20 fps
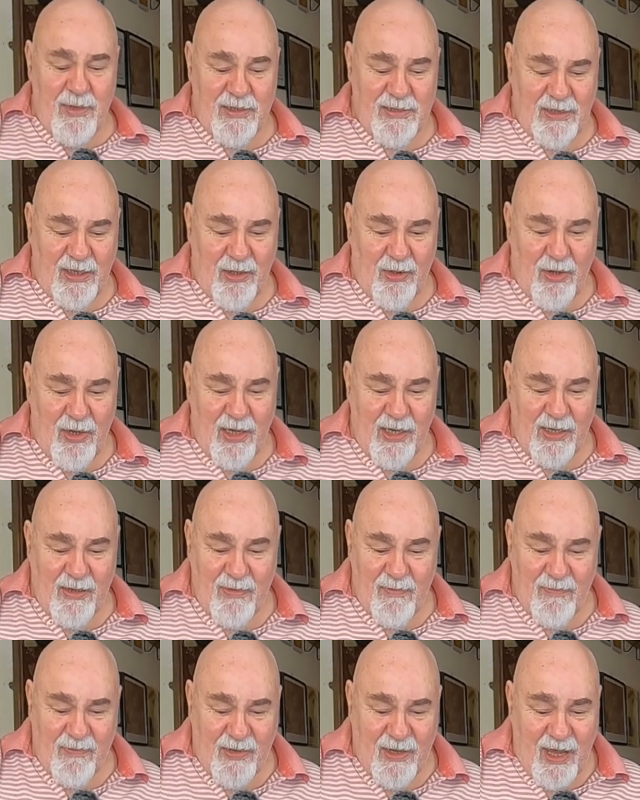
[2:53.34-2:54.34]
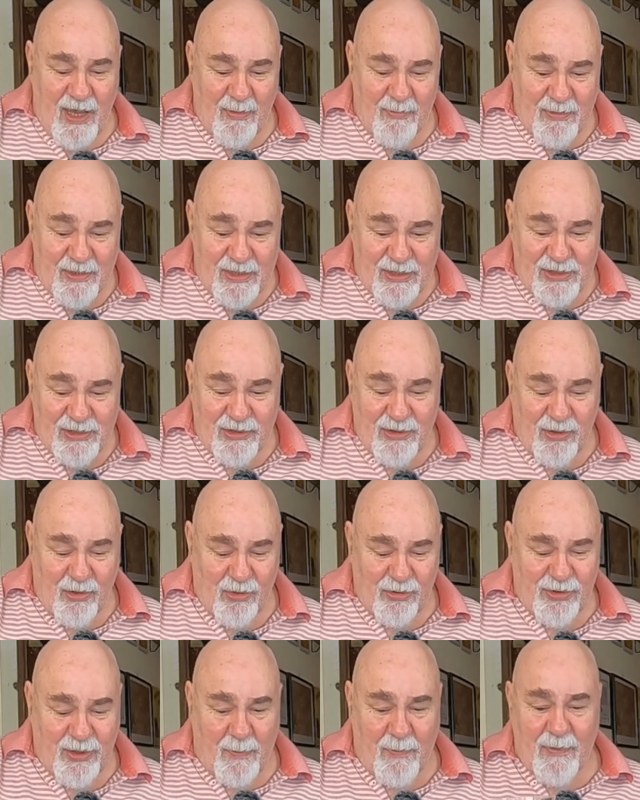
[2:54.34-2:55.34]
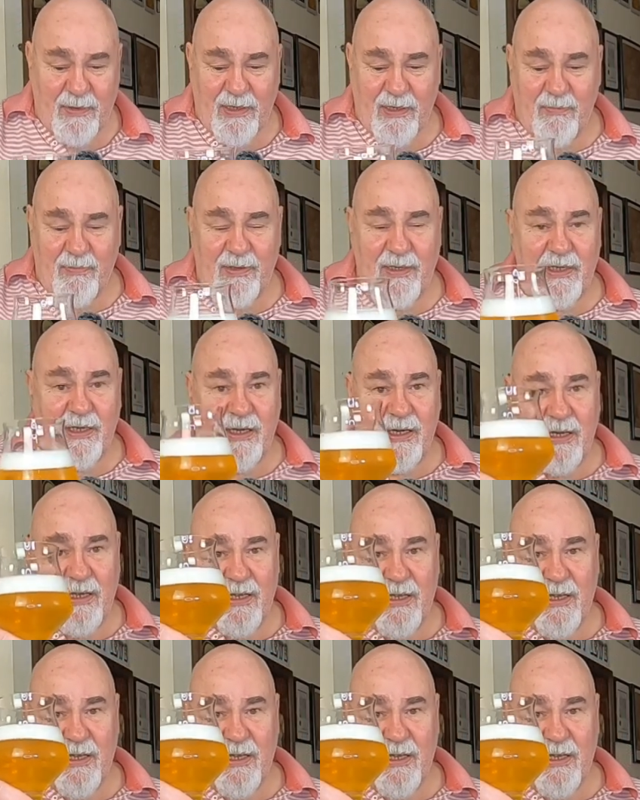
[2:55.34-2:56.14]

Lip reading: but there's a lot of carbonation locked up in the beer.